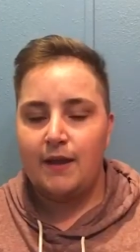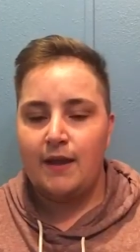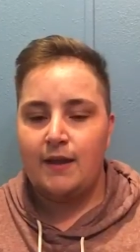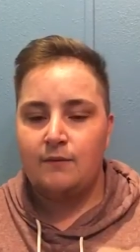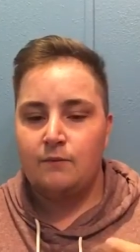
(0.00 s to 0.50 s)

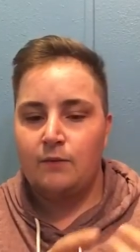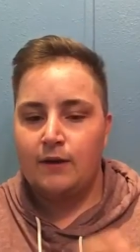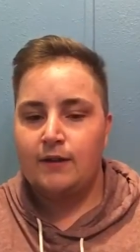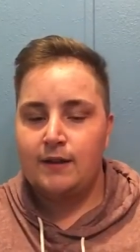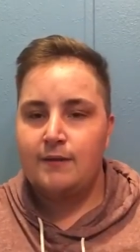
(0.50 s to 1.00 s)
and
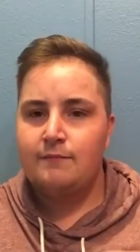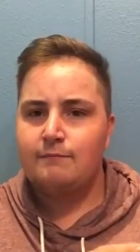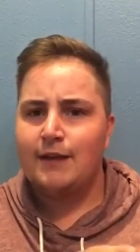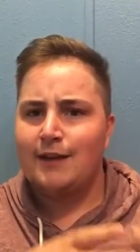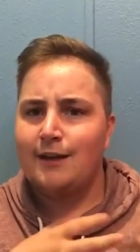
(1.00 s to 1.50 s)
one of them,
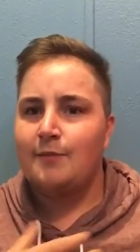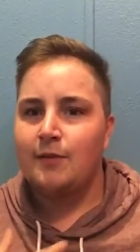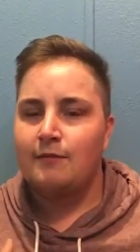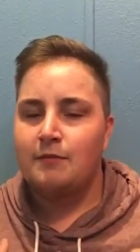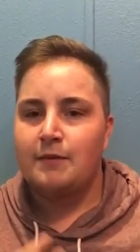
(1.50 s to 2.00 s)
like a couple
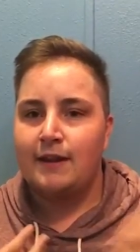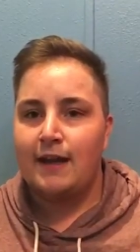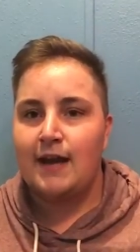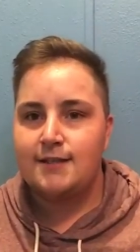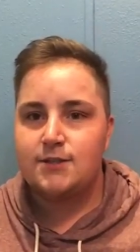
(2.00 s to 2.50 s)
of them, are the
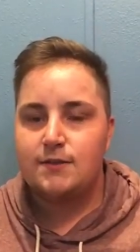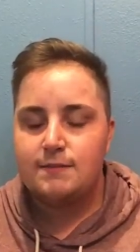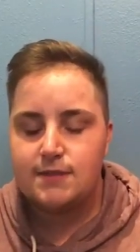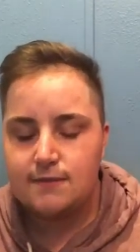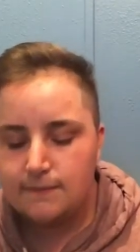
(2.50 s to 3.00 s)
guys' dorms.